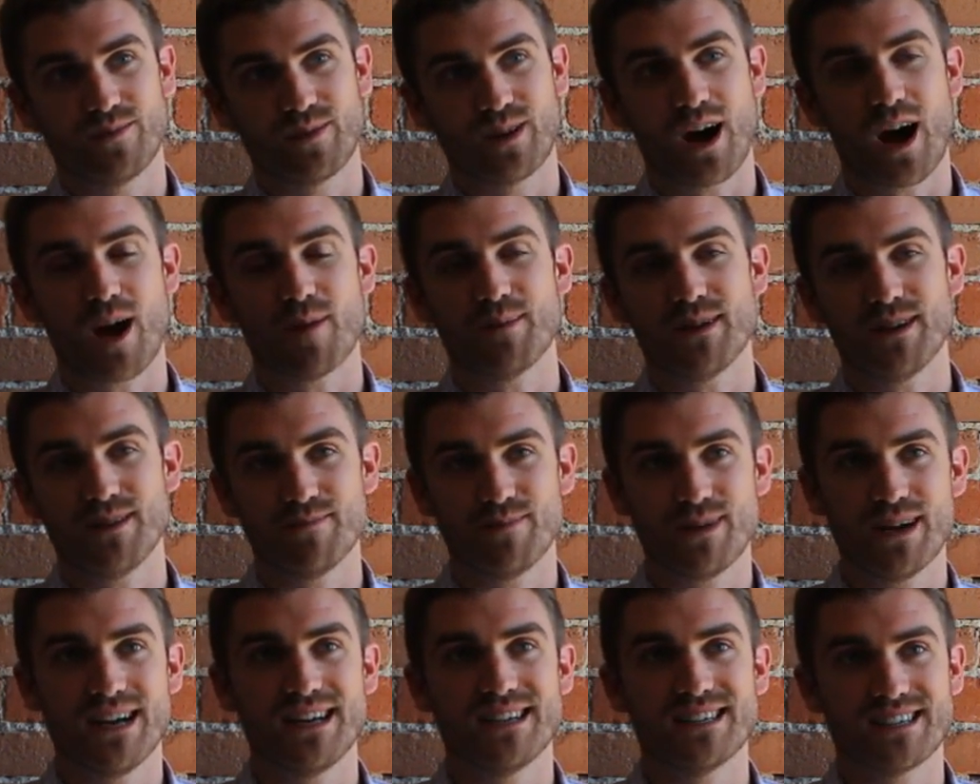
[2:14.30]
copy
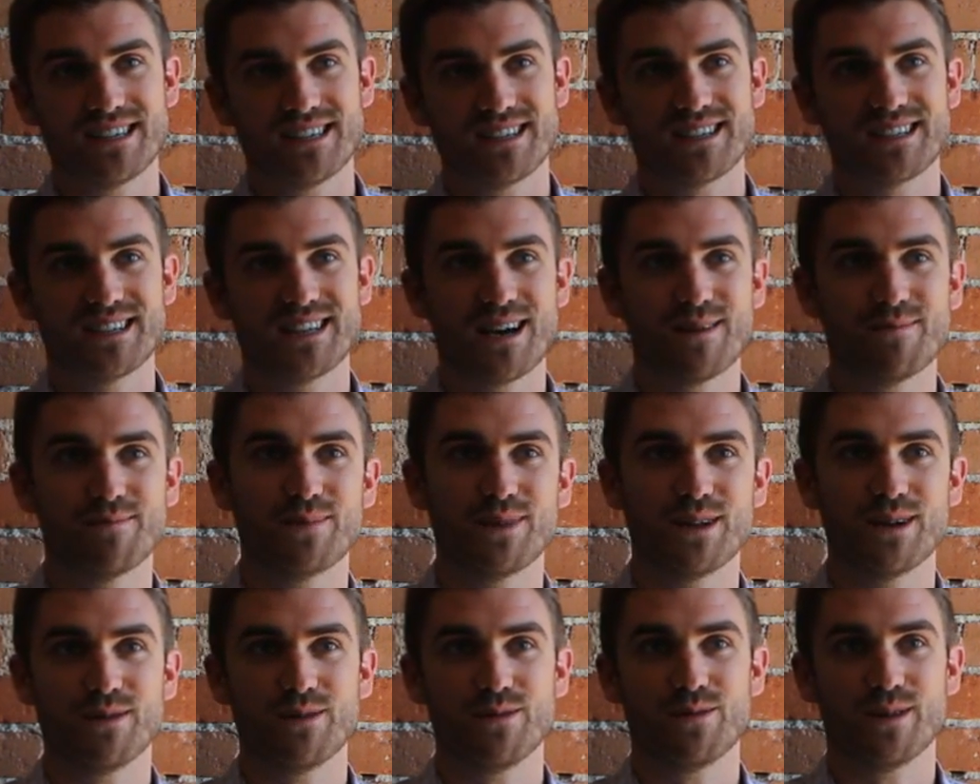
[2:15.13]
and paste this
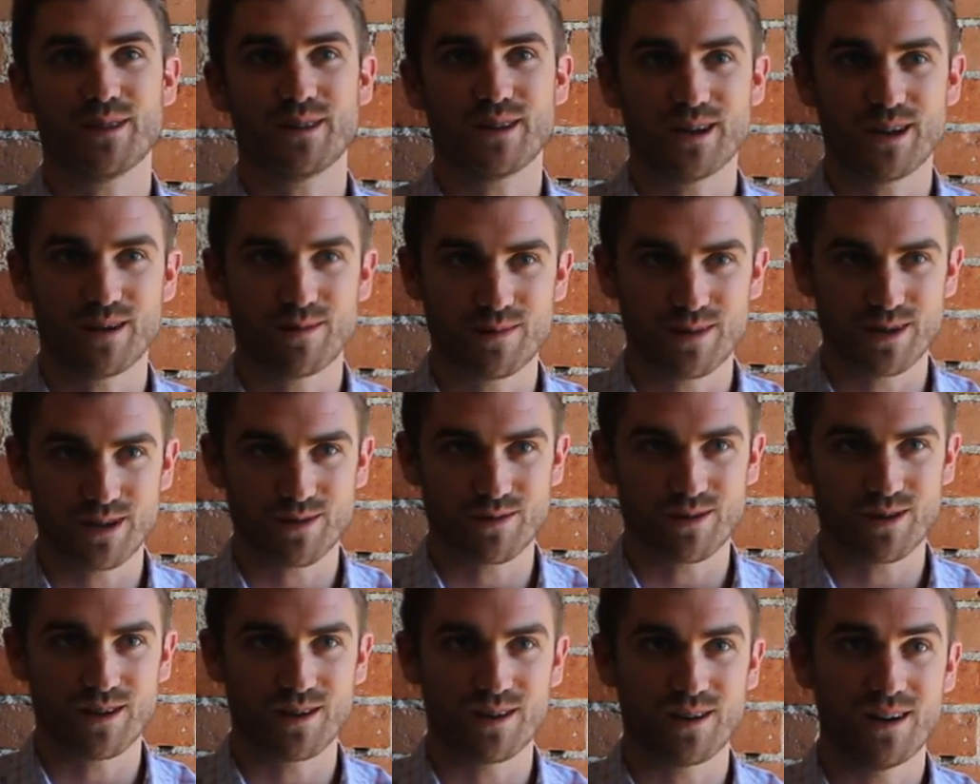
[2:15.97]
template with what the numbers
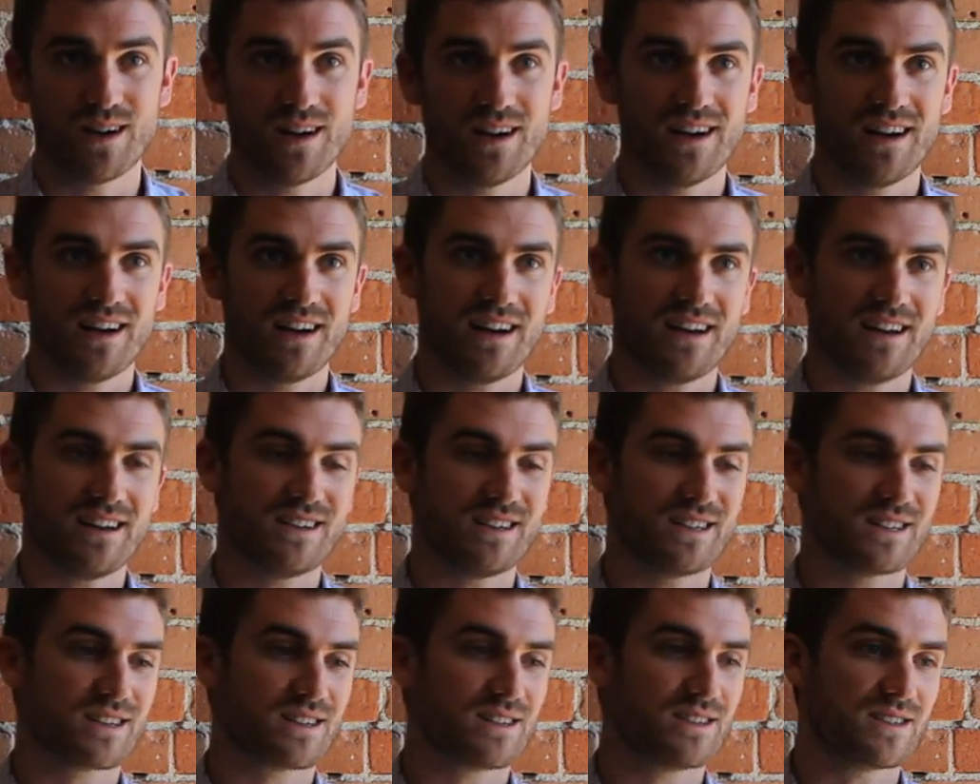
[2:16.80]
were, and it
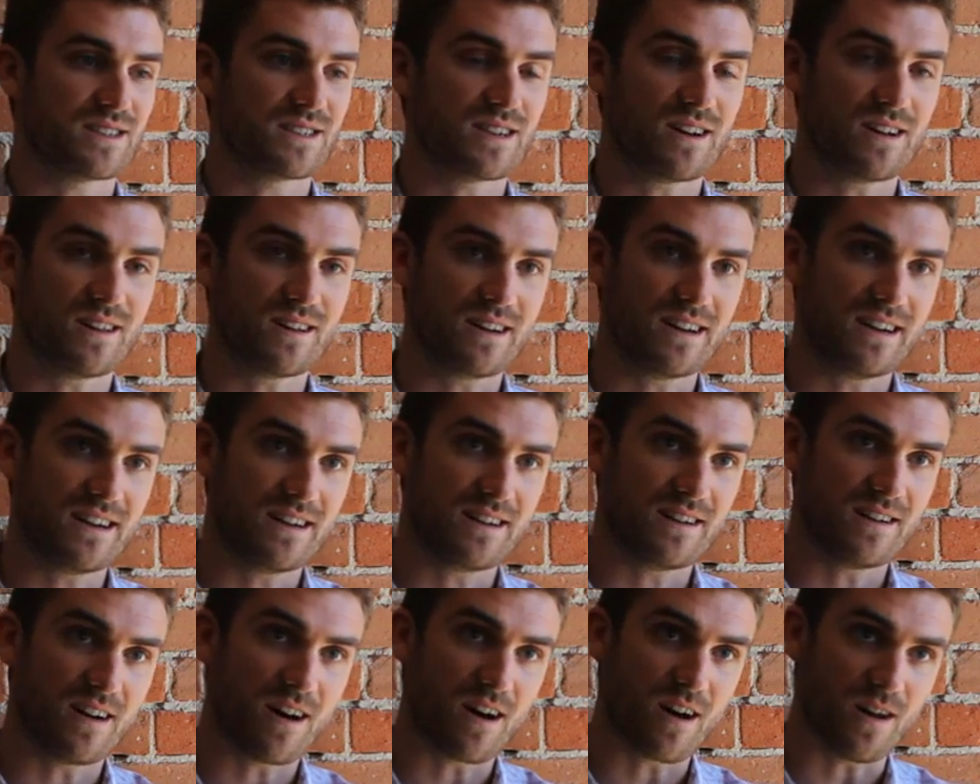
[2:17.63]
just
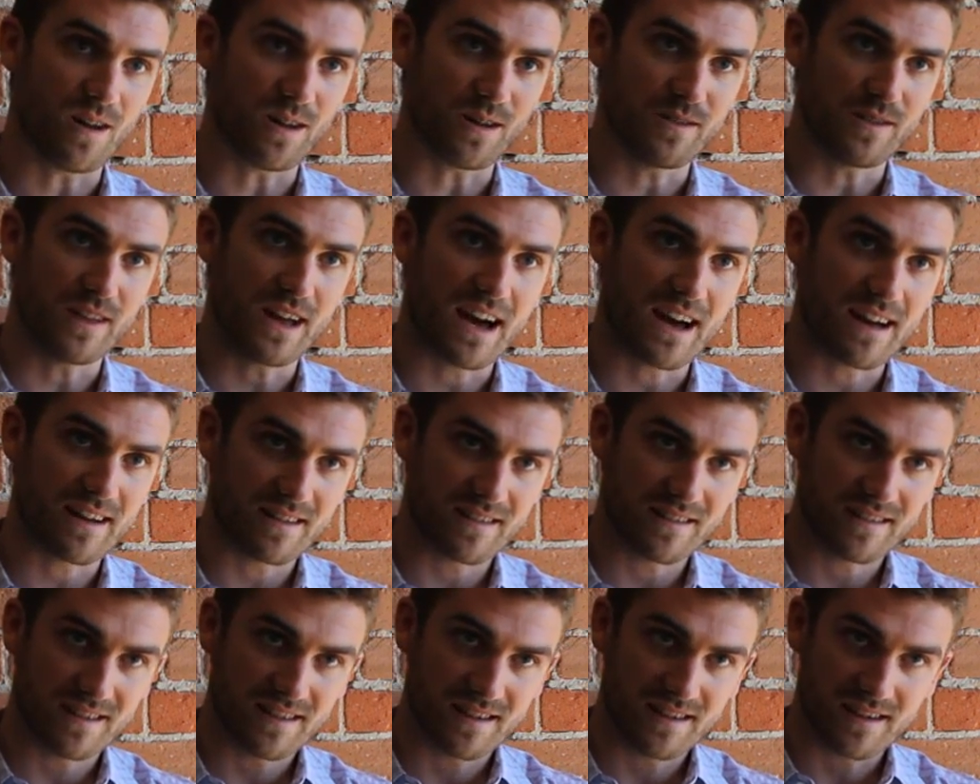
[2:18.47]
consolidated all of that
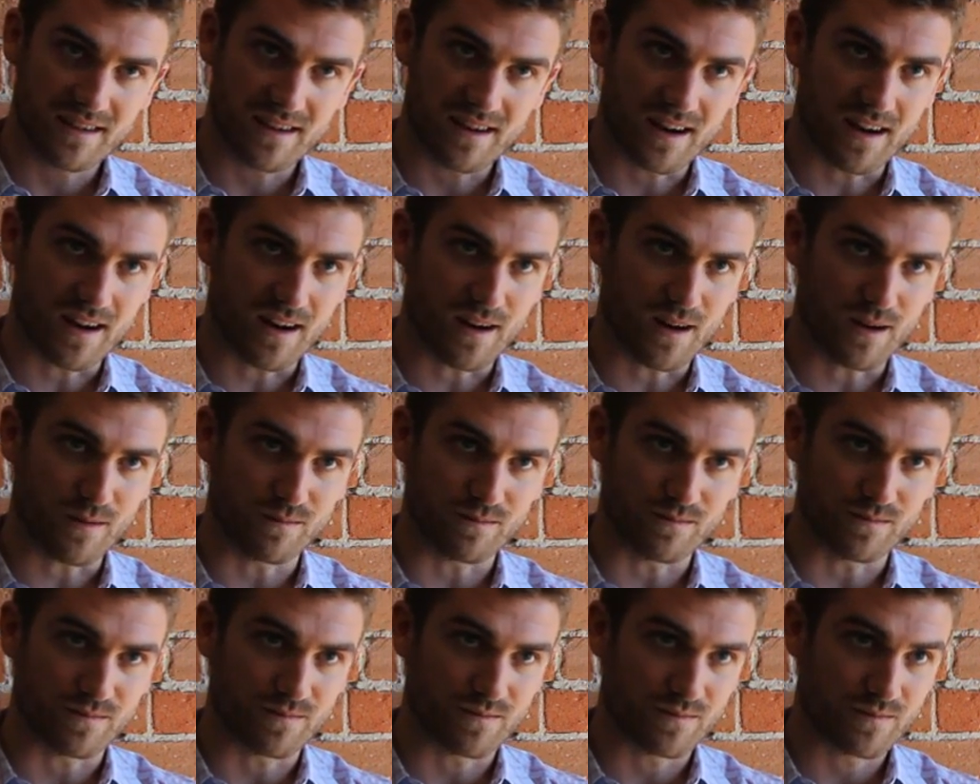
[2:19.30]

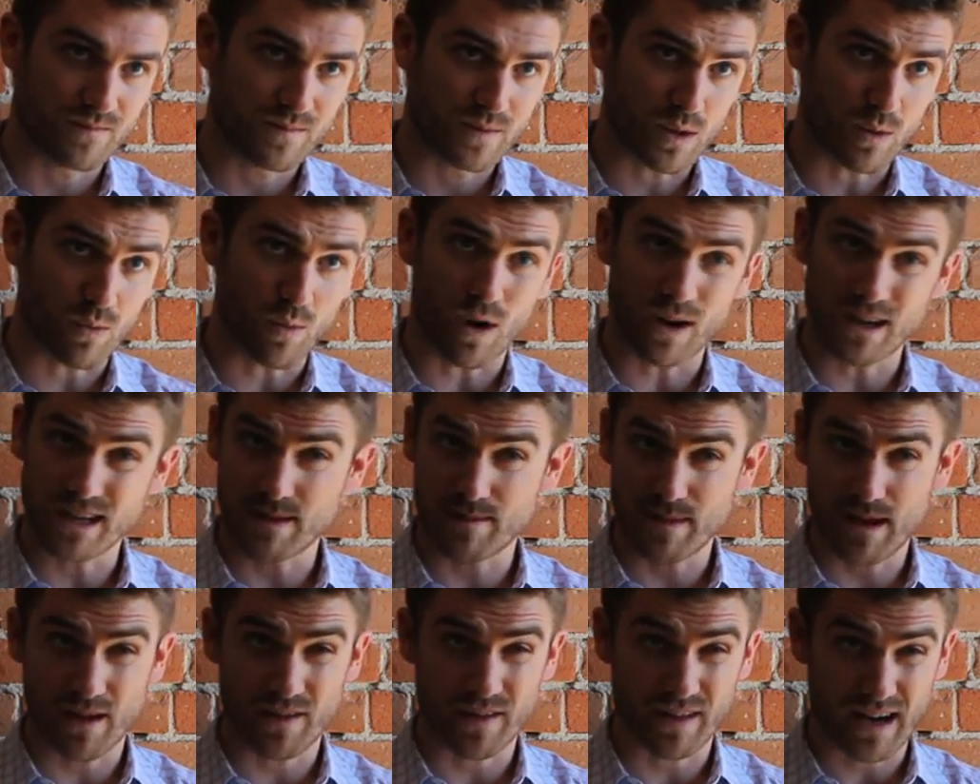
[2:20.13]
to one
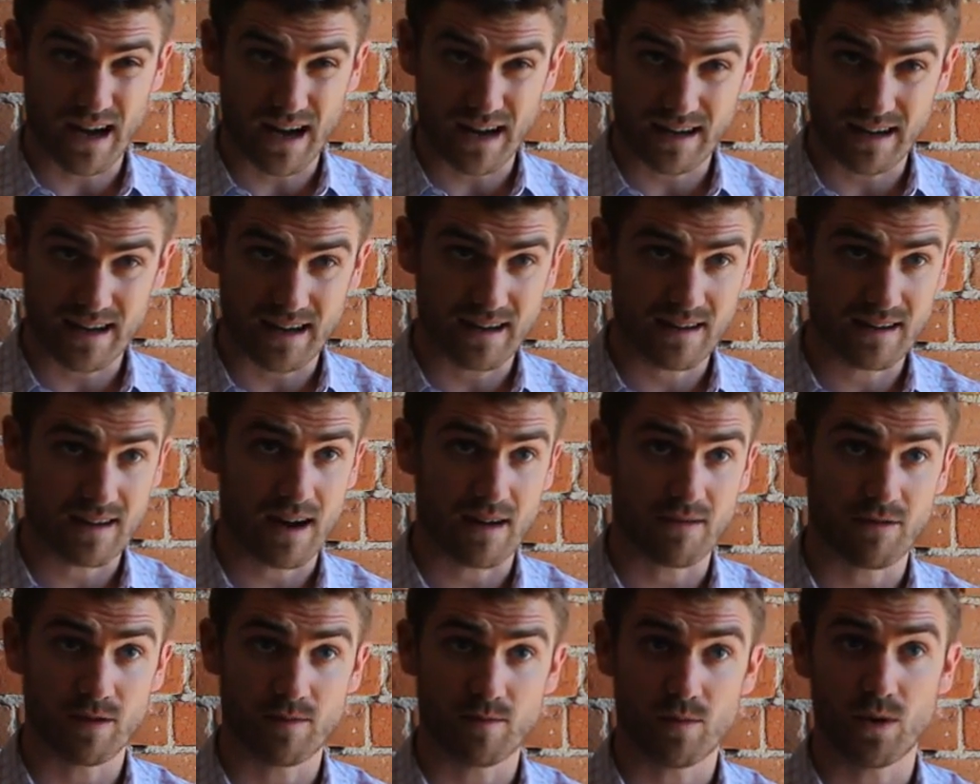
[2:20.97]
email that I get
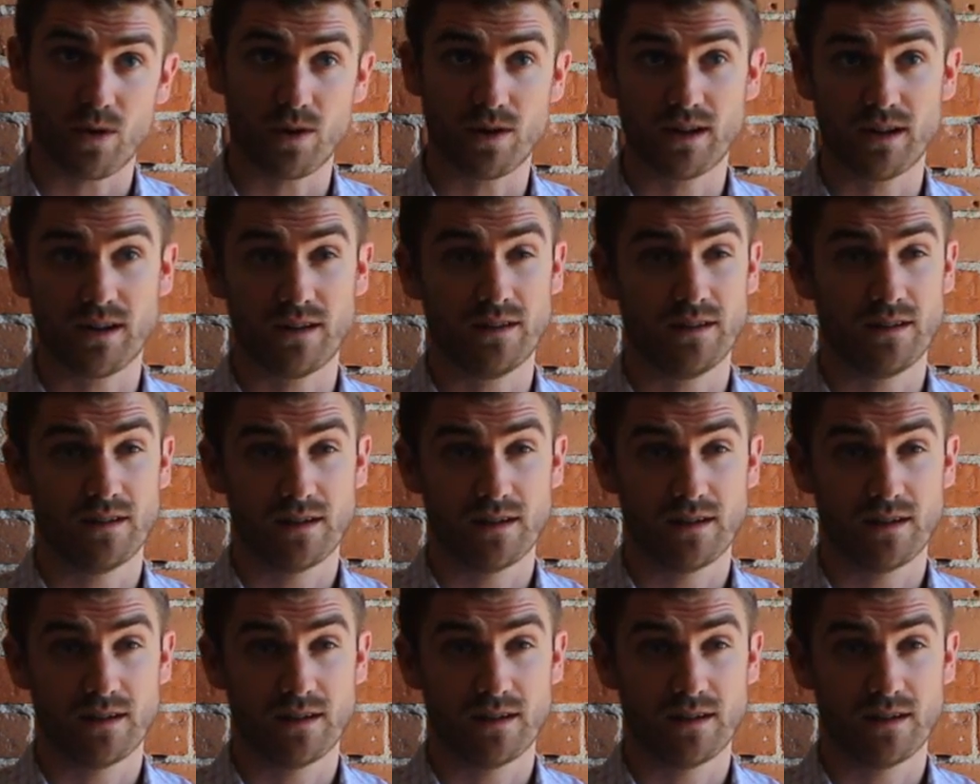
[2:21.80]
every morning.